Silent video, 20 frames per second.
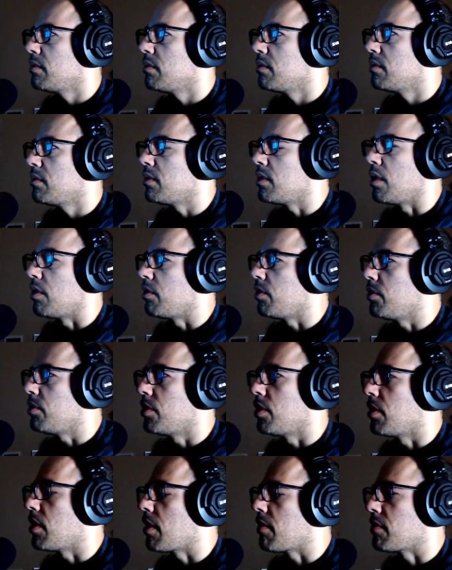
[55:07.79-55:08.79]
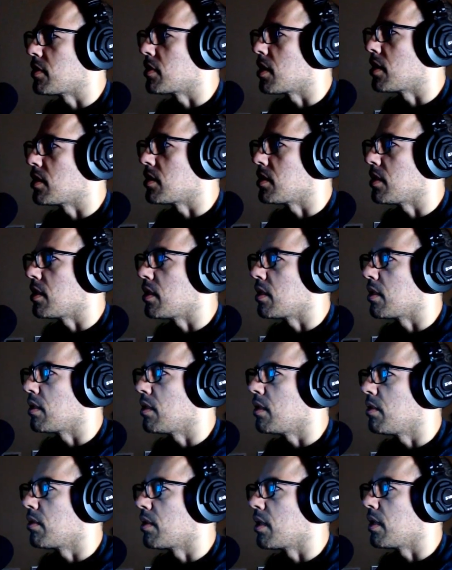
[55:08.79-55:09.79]
No, you don't have a Schwarzenegger.
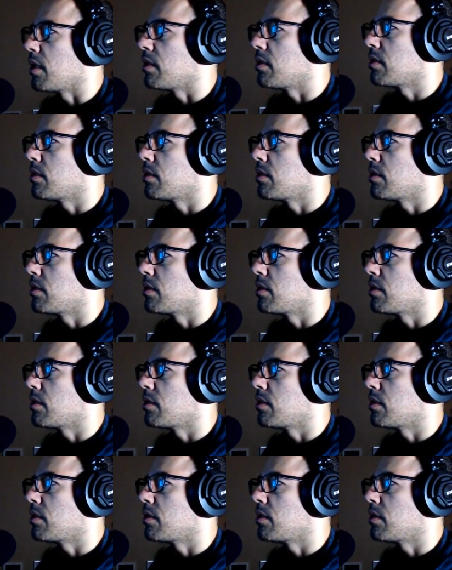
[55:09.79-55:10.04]
Okay, so we'll